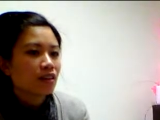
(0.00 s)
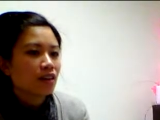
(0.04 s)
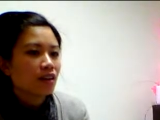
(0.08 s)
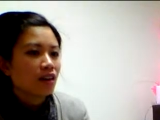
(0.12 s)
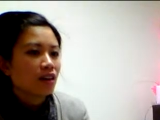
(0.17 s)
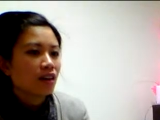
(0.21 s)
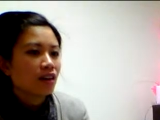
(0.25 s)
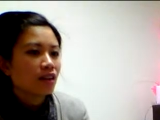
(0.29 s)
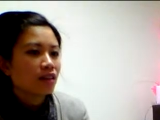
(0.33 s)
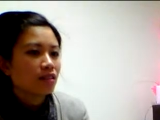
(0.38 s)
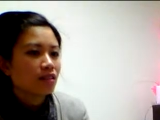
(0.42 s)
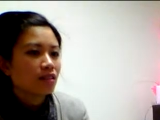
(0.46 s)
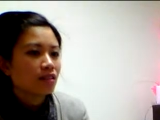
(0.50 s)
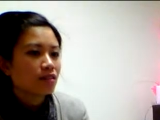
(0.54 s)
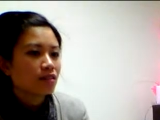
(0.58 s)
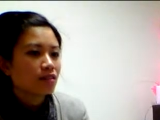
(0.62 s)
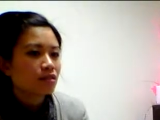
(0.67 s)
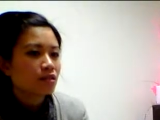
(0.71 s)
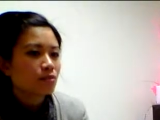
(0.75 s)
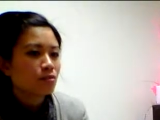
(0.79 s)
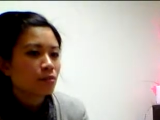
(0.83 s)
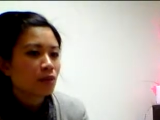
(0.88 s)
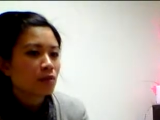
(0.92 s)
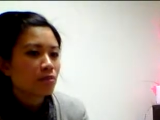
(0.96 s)
I
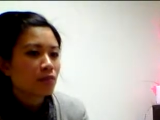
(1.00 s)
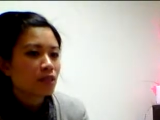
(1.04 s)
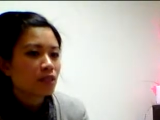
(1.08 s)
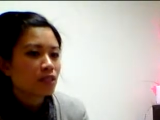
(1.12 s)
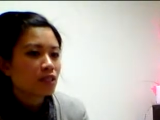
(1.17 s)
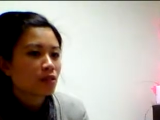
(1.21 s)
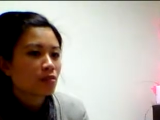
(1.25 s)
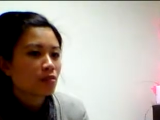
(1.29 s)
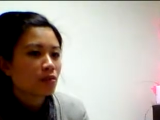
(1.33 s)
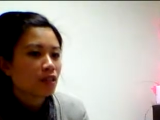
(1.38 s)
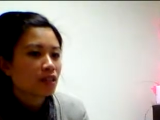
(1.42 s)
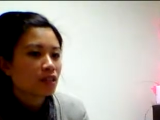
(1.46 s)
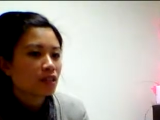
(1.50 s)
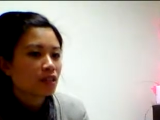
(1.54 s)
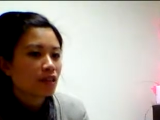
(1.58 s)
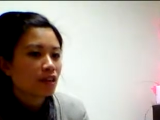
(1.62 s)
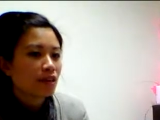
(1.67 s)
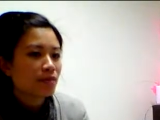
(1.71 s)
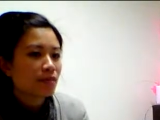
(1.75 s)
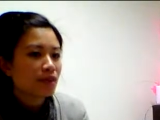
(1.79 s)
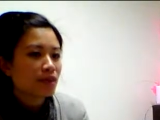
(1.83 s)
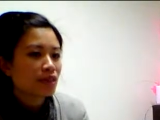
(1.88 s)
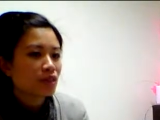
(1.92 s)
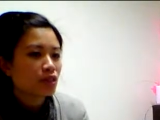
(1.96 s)
spend most of my
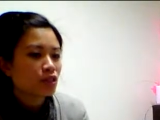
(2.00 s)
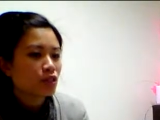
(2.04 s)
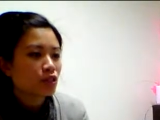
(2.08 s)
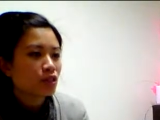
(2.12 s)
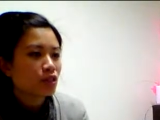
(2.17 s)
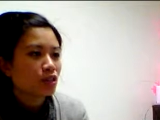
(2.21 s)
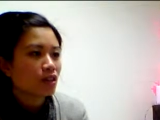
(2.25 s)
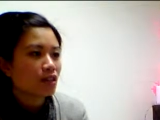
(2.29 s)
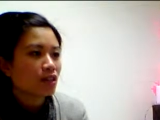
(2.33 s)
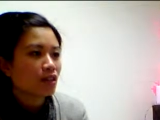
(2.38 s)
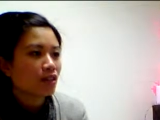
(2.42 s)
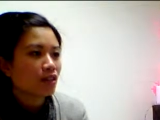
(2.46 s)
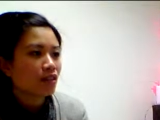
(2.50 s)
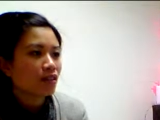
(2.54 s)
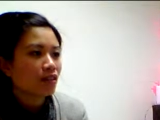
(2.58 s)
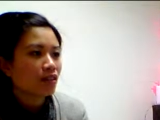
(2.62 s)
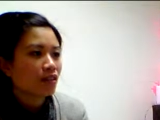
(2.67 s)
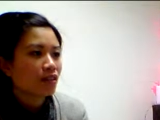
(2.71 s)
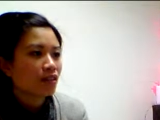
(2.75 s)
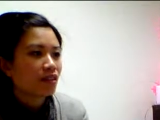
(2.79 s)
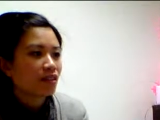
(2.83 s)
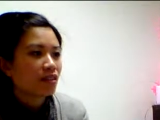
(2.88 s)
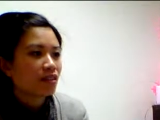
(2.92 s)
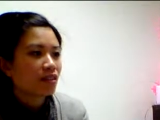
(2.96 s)
time at the studio,
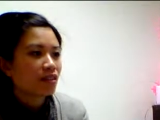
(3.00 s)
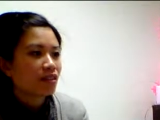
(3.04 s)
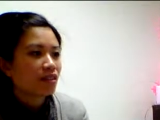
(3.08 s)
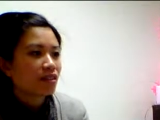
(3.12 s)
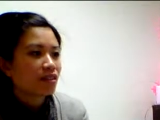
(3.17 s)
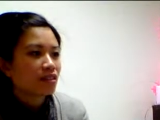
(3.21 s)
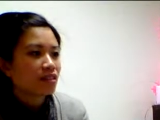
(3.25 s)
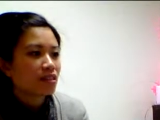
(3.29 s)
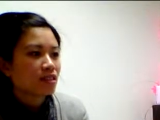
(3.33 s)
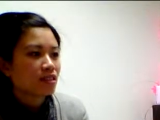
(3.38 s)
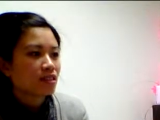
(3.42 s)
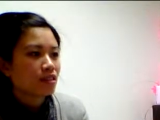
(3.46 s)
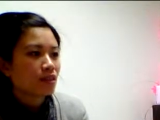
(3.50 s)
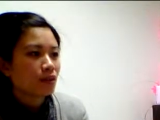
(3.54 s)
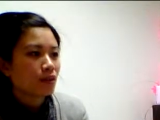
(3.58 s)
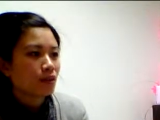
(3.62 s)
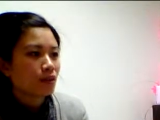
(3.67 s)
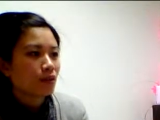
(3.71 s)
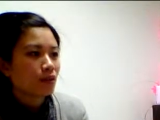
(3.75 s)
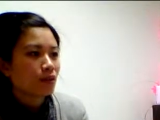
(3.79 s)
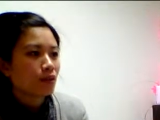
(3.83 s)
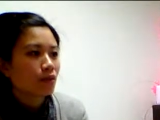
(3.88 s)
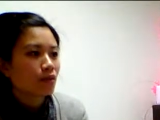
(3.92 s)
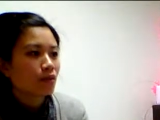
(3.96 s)

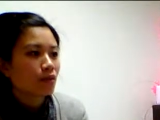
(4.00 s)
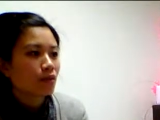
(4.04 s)
so